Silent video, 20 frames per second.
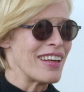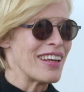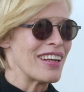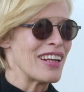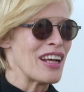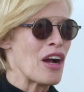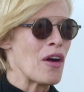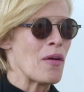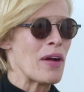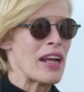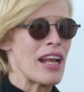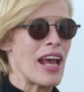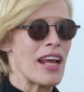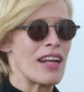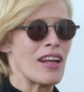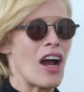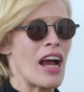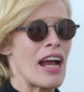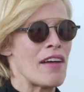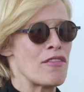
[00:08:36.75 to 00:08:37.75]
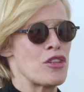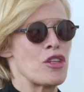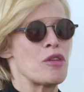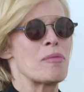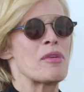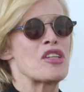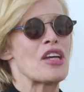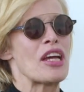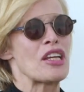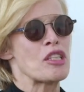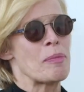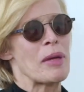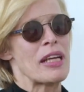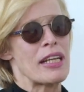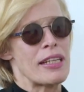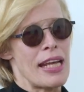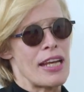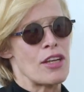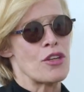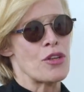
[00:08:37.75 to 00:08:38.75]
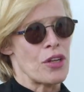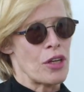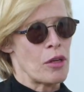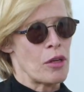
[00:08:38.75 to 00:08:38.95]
and not have too much expectation